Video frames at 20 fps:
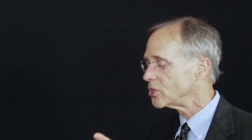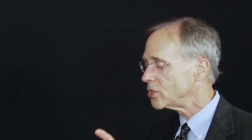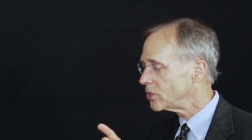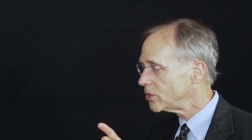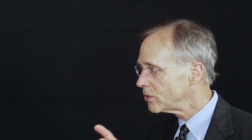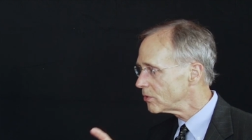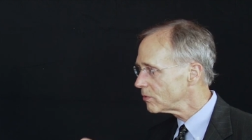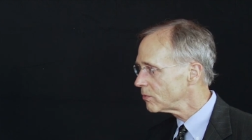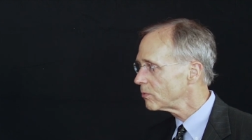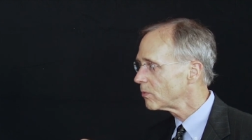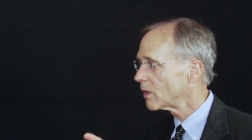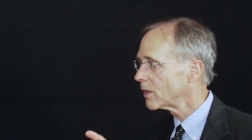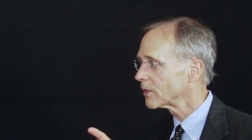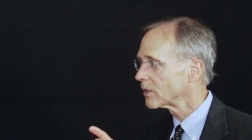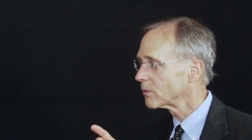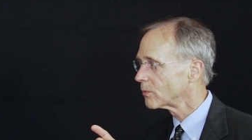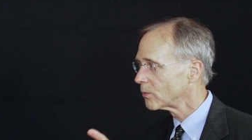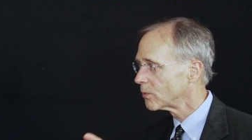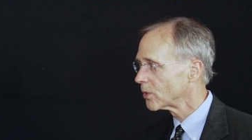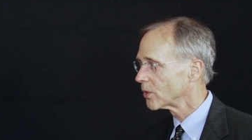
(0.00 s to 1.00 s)
Do you
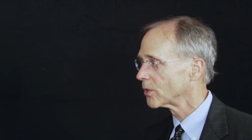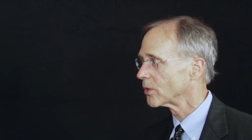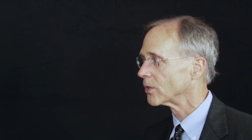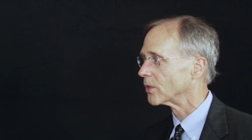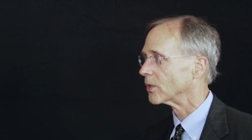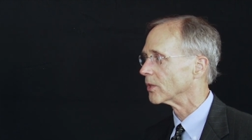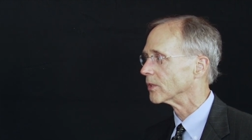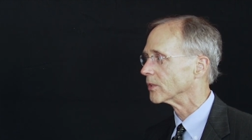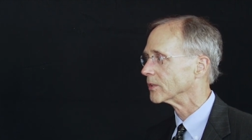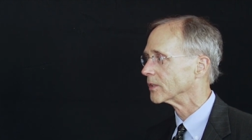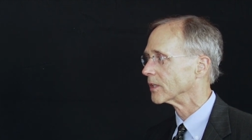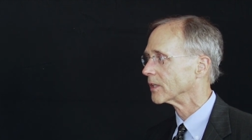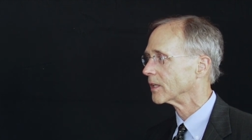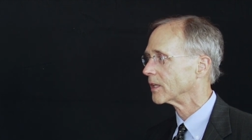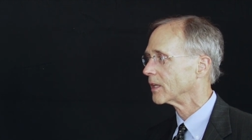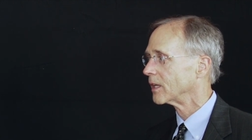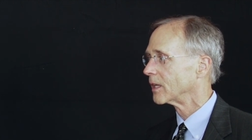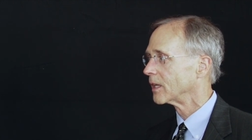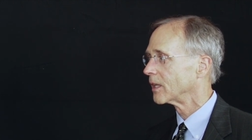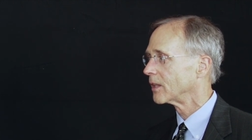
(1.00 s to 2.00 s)
want a world
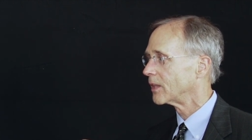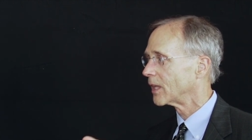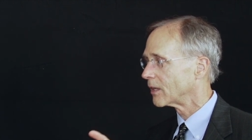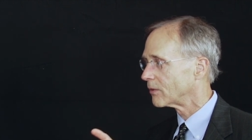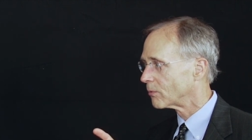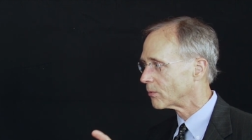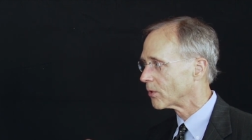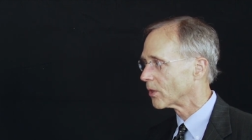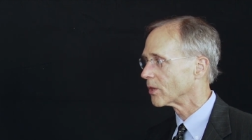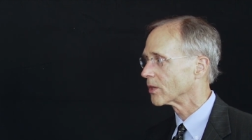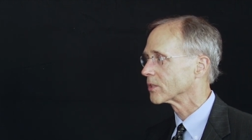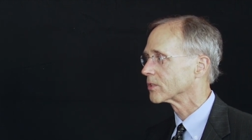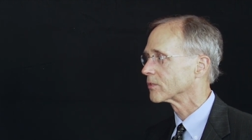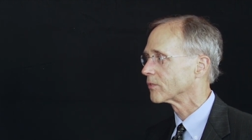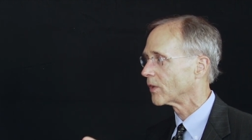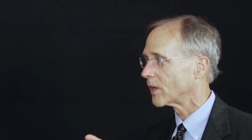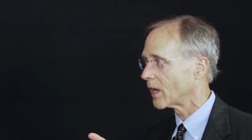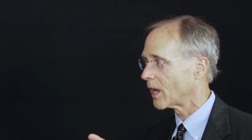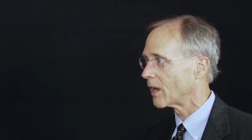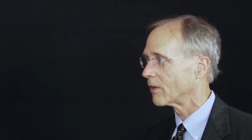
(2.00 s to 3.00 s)
that
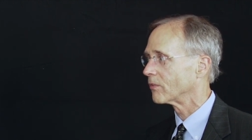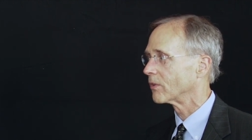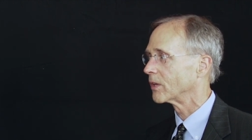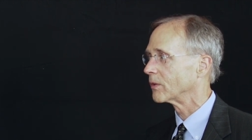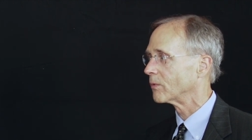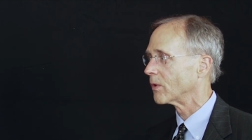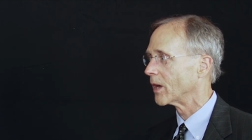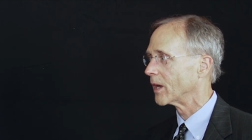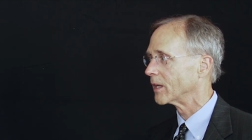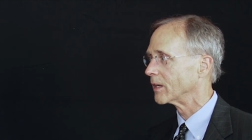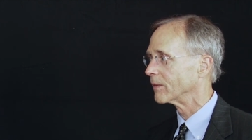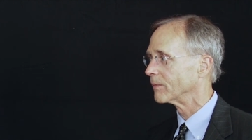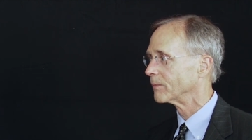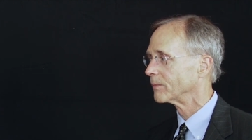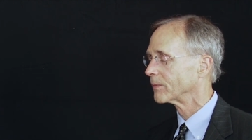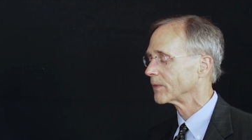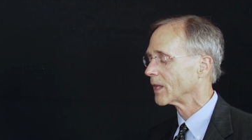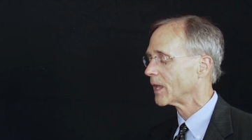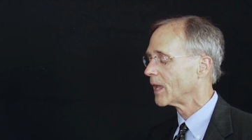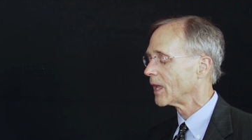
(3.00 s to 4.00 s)
works for everyone?
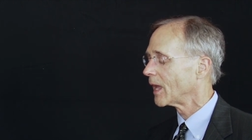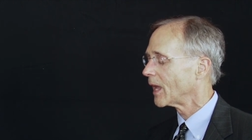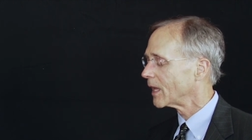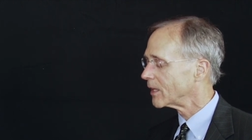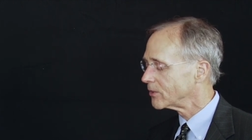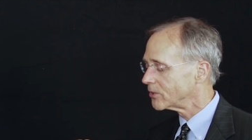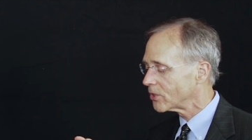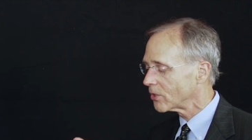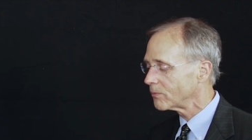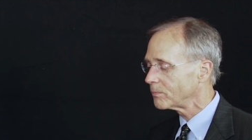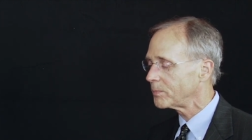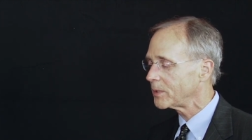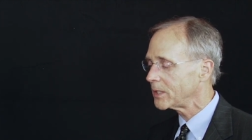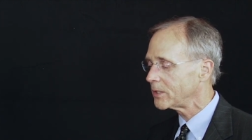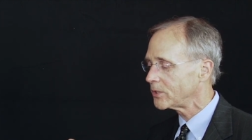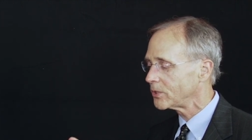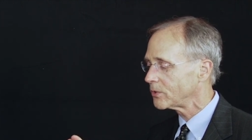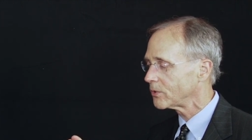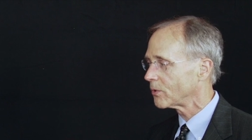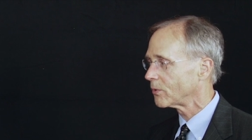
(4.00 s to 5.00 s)
And don't
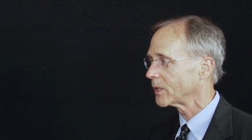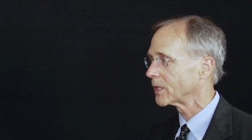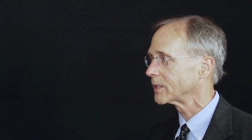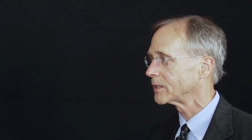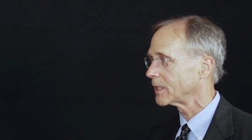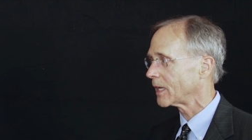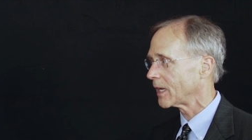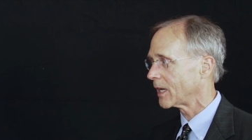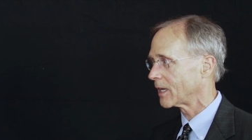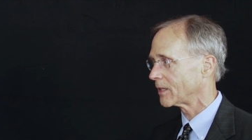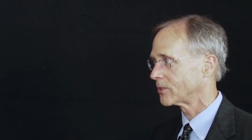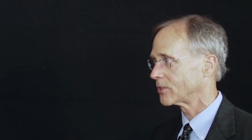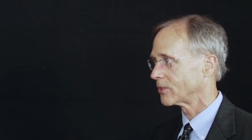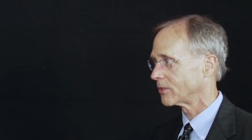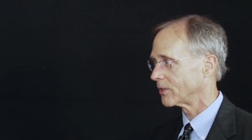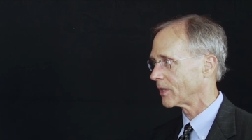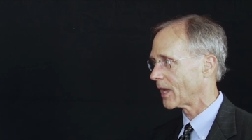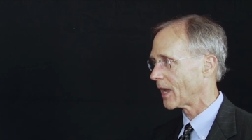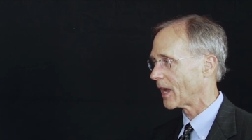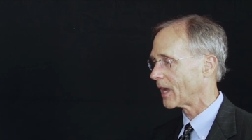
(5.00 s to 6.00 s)
be too quick to
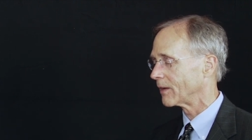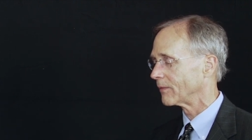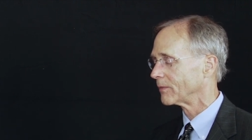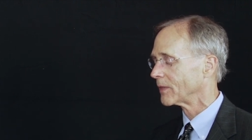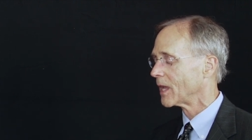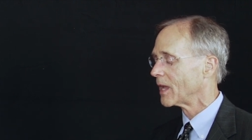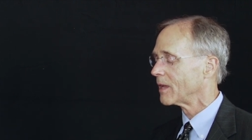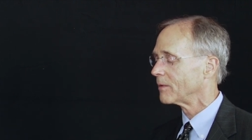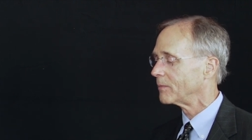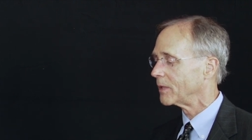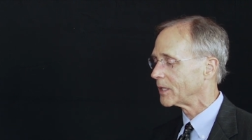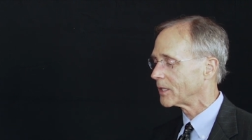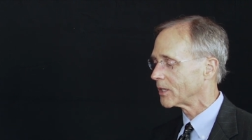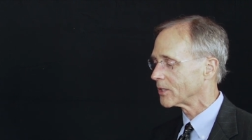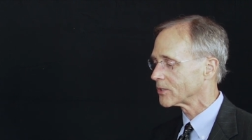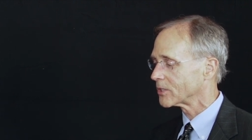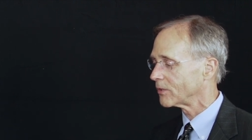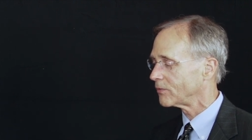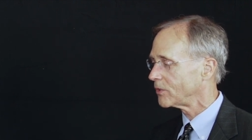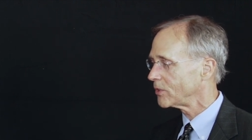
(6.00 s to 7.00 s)
answer that,
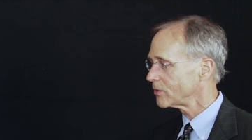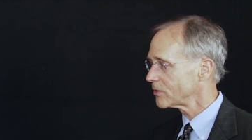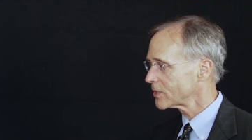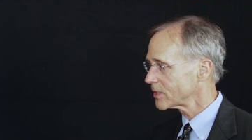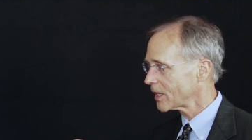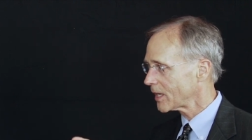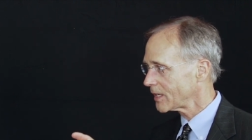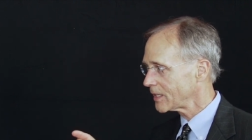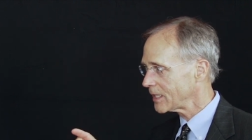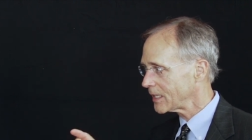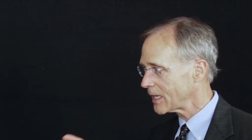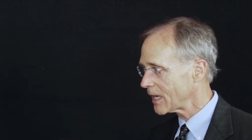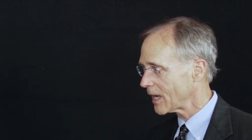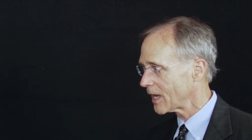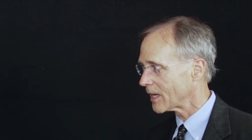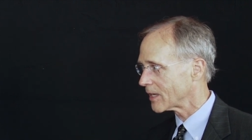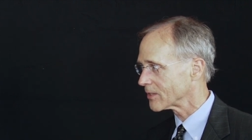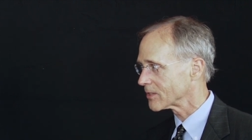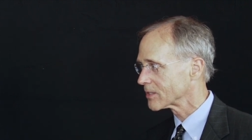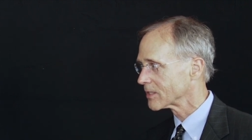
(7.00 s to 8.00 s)
because if you say
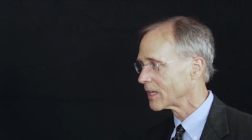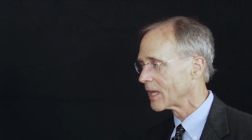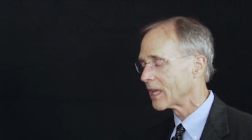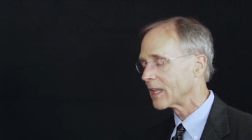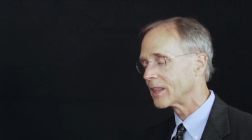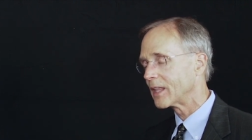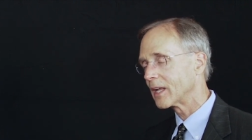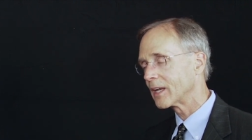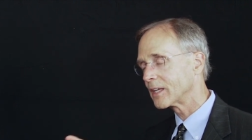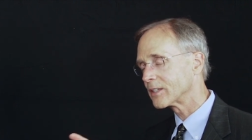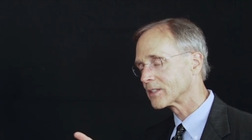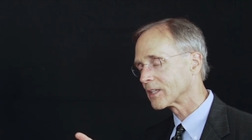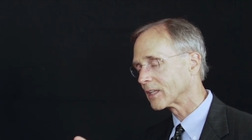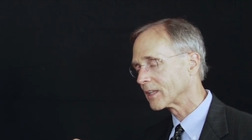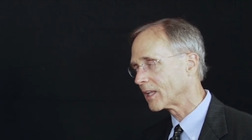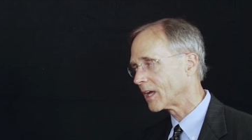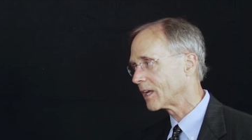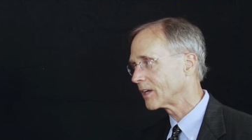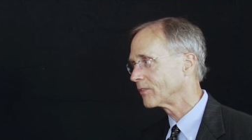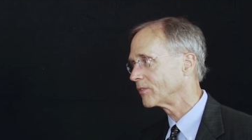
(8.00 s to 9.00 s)
yes, that has a
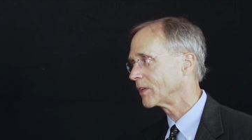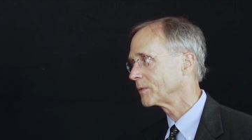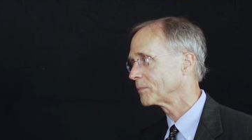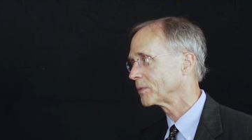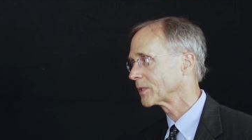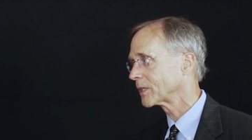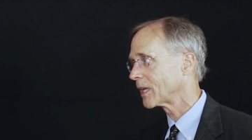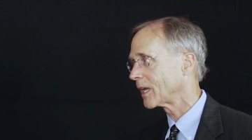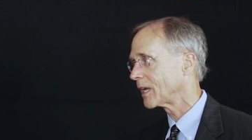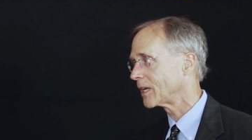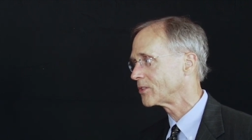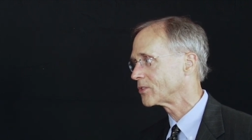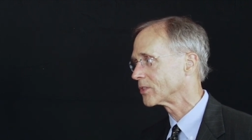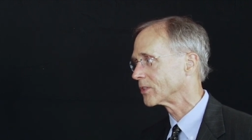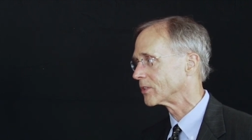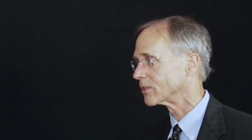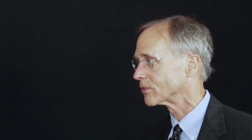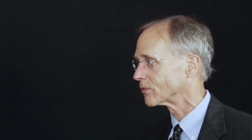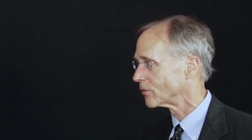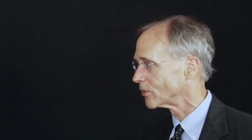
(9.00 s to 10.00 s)
lot of
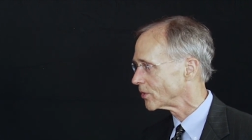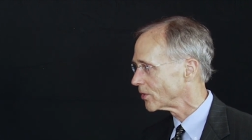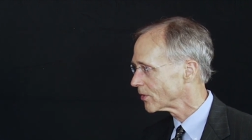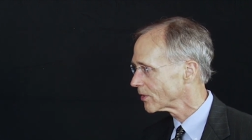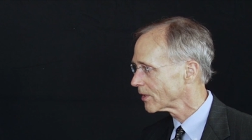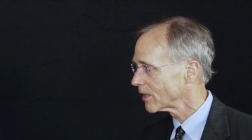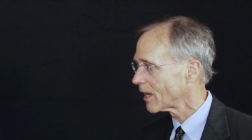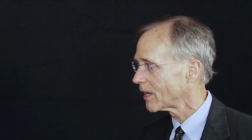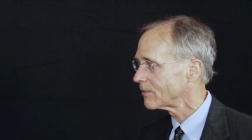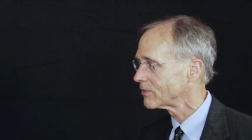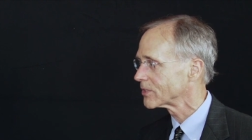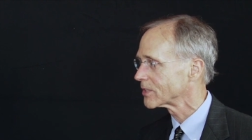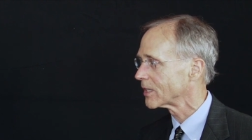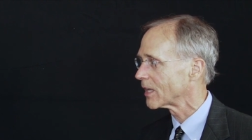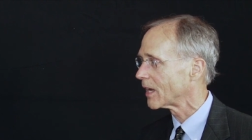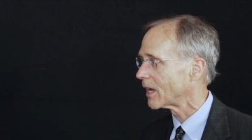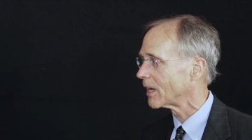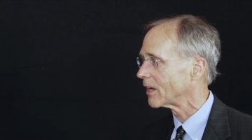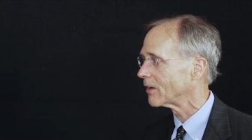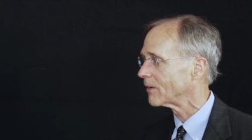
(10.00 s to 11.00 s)
implications for your
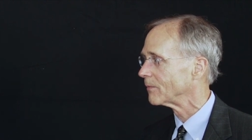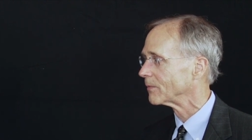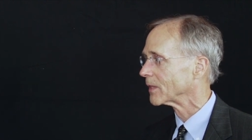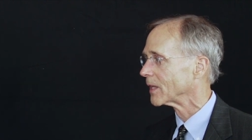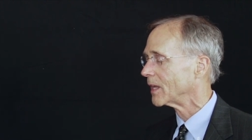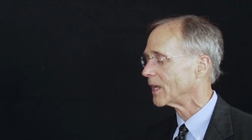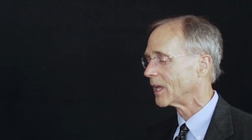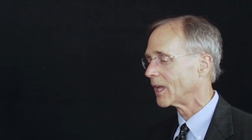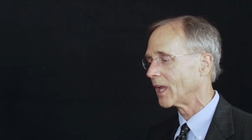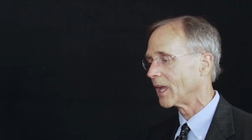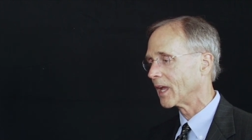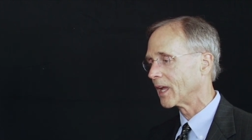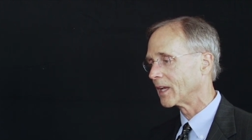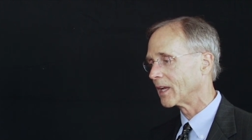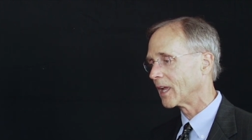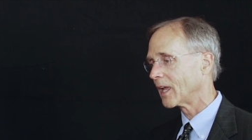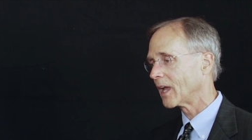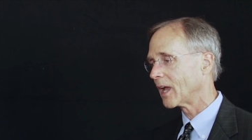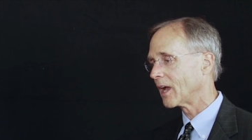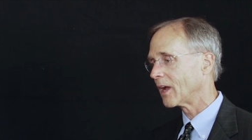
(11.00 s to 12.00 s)
lifestyle
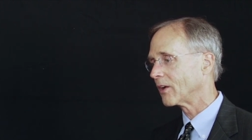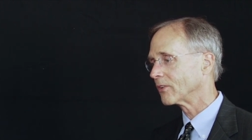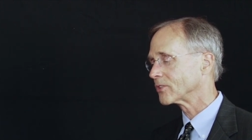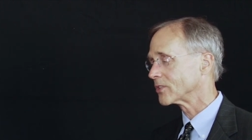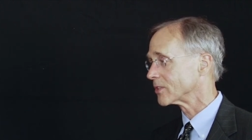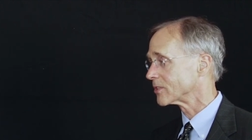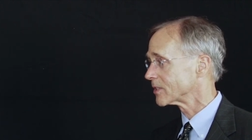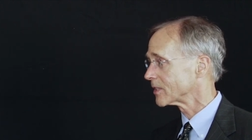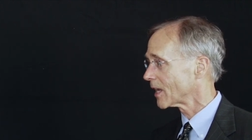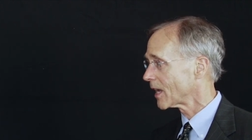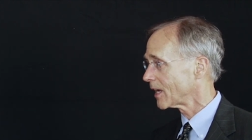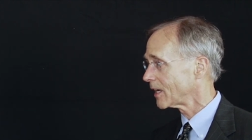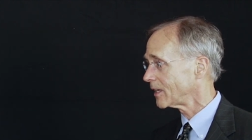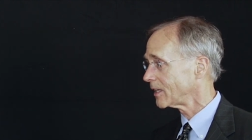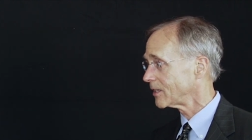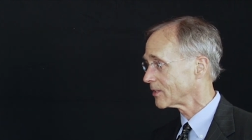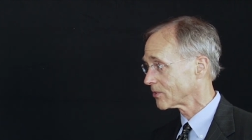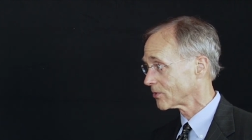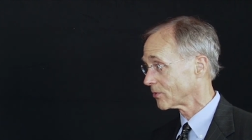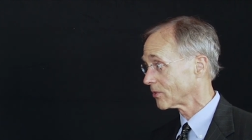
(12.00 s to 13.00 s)
and how
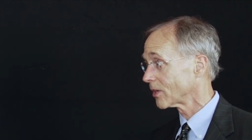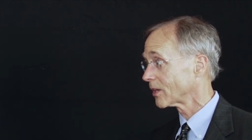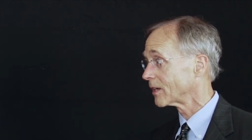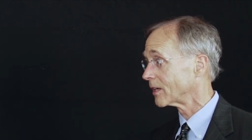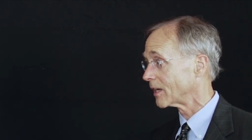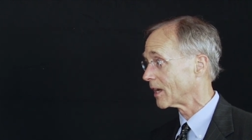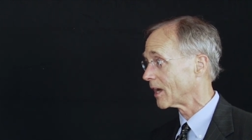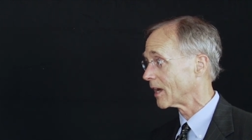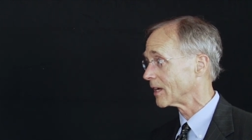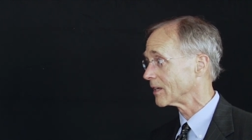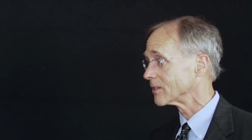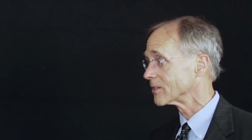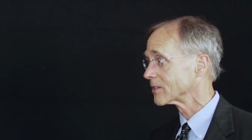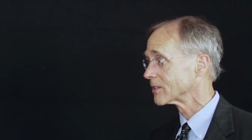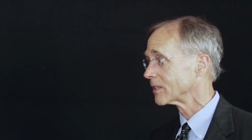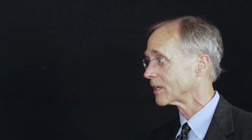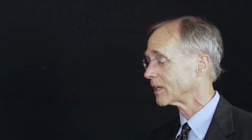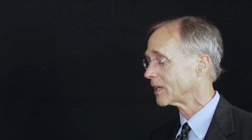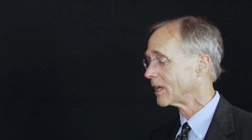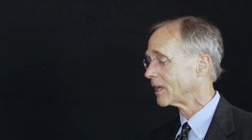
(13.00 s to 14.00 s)
society is
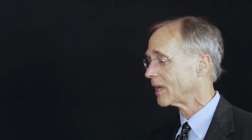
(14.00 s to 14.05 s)
organized.